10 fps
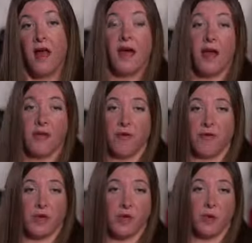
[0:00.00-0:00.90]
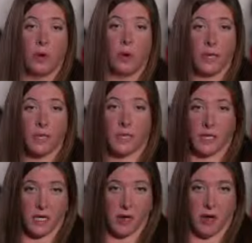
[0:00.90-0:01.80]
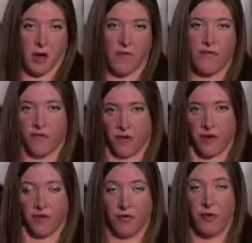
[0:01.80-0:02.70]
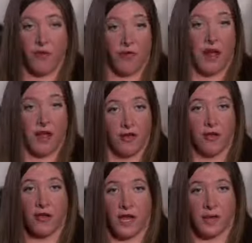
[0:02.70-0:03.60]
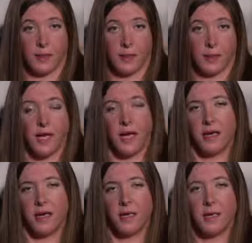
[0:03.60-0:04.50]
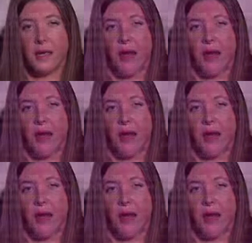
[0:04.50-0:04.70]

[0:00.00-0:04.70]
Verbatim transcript: Another thing you will want to think about before you, you file your case is,